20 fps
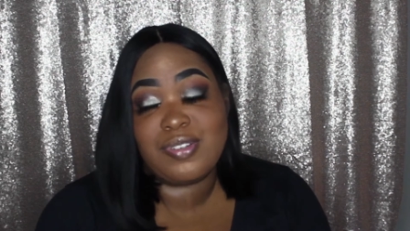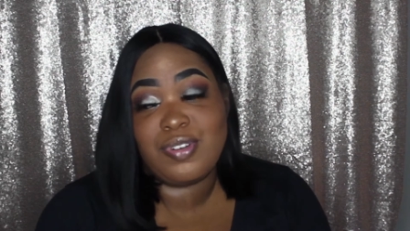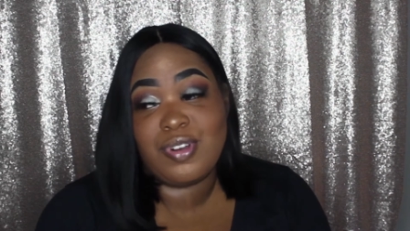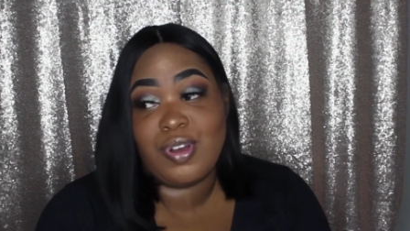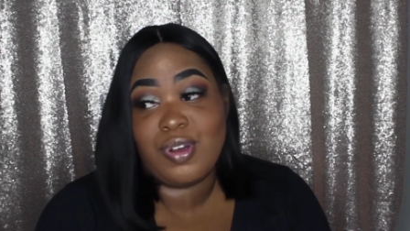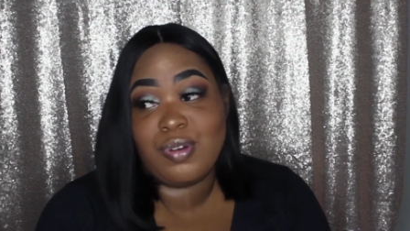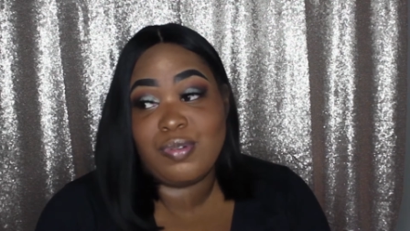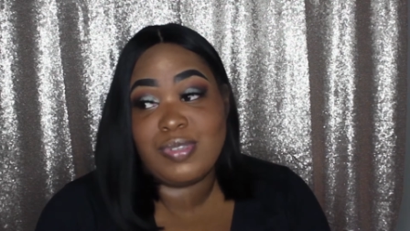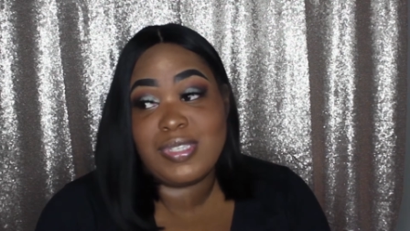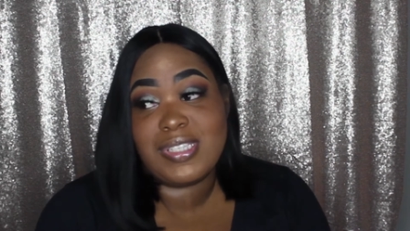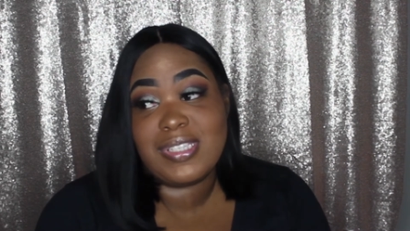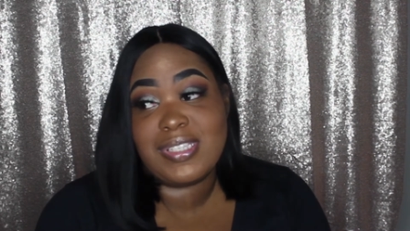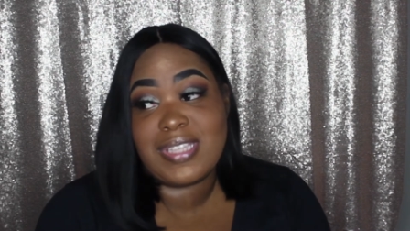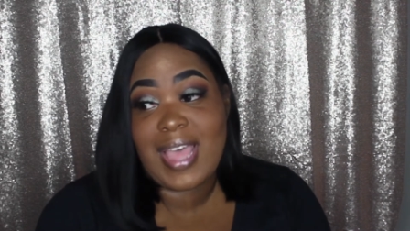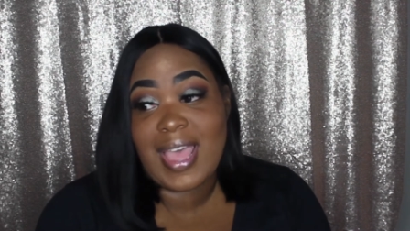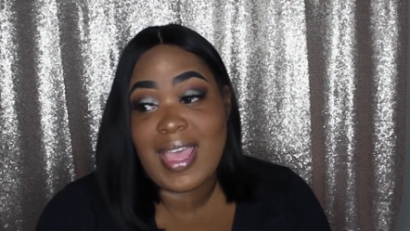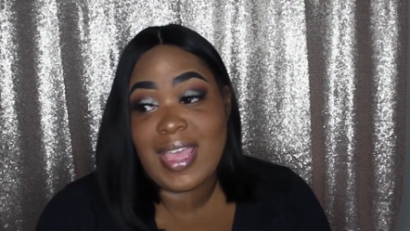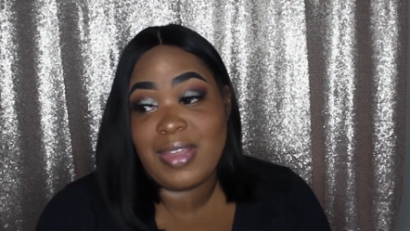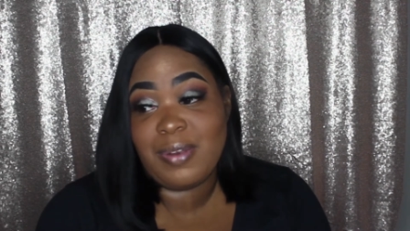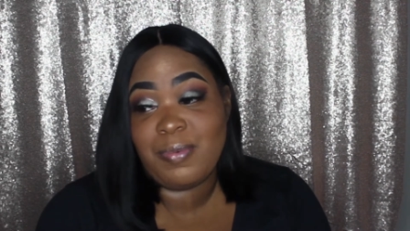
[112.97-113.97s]
you know,
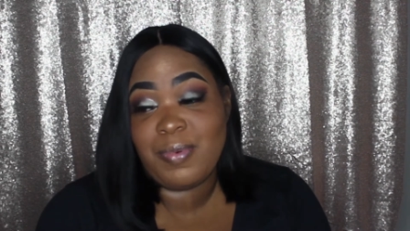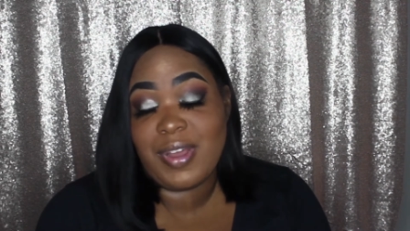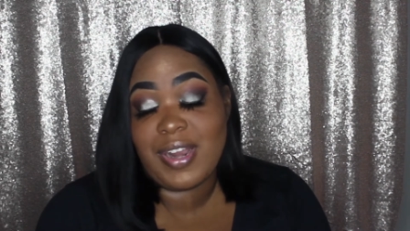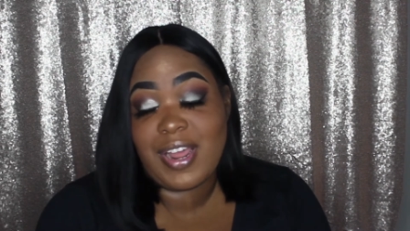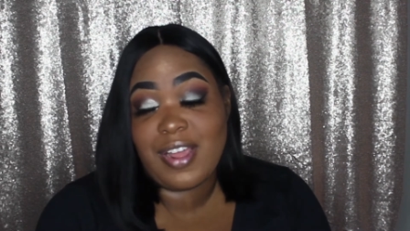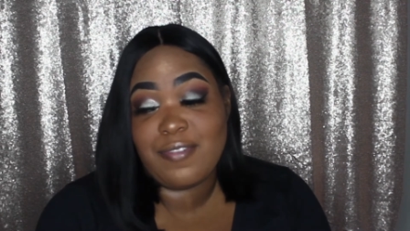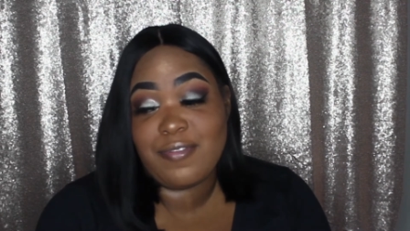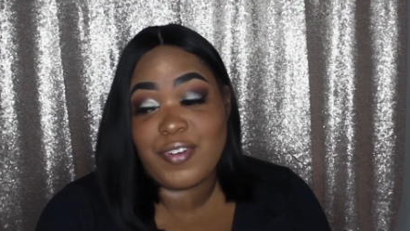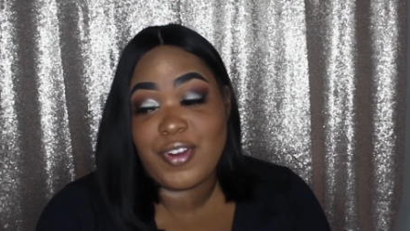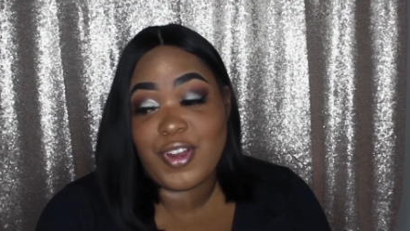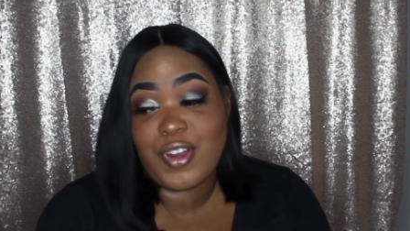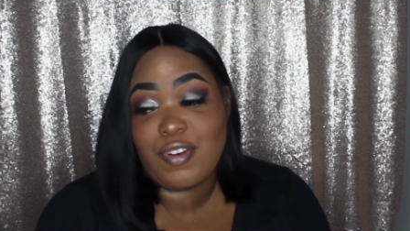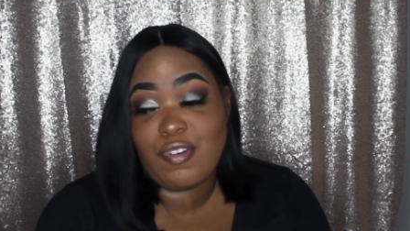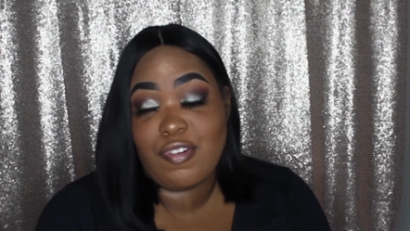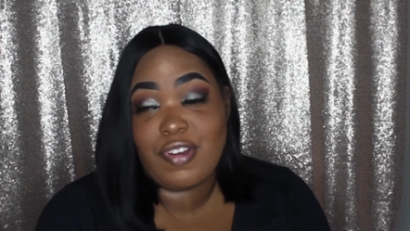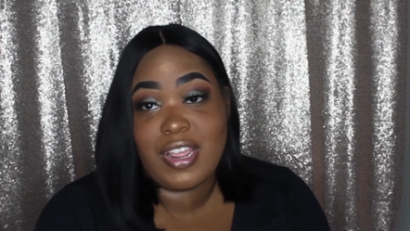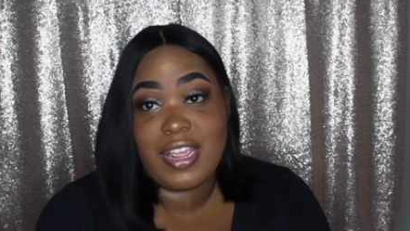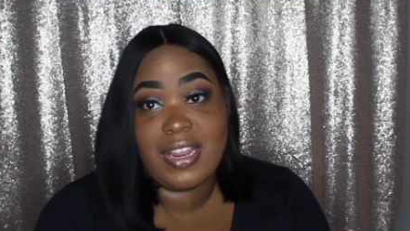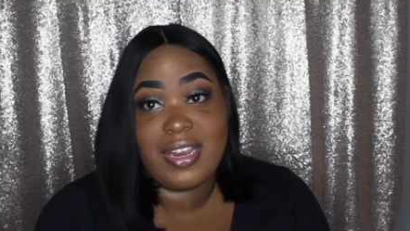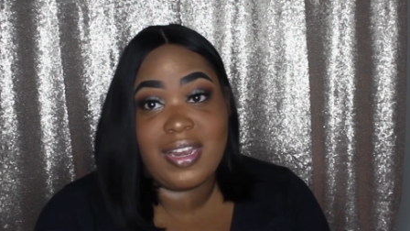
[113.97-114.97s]
set and
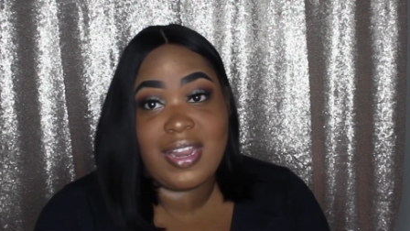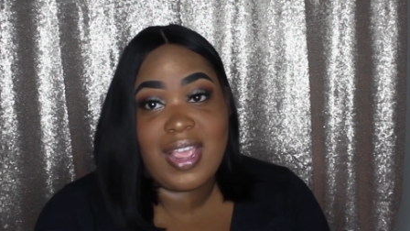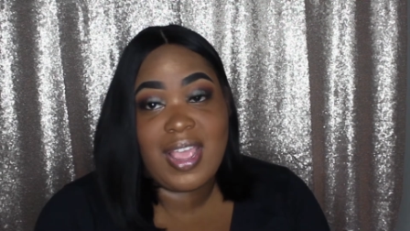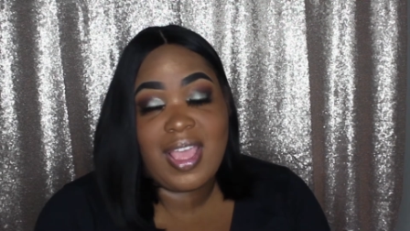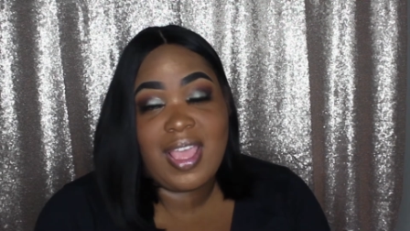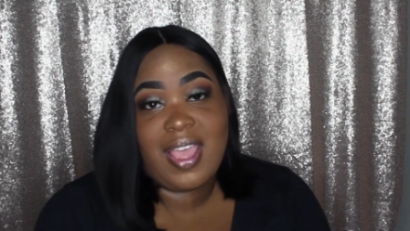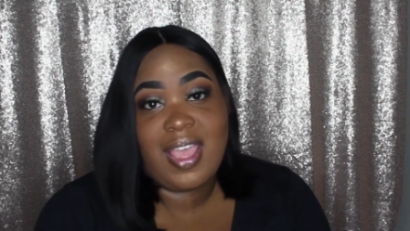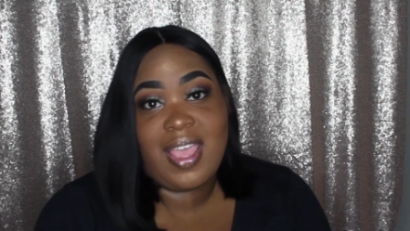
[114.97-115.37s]
whatever, and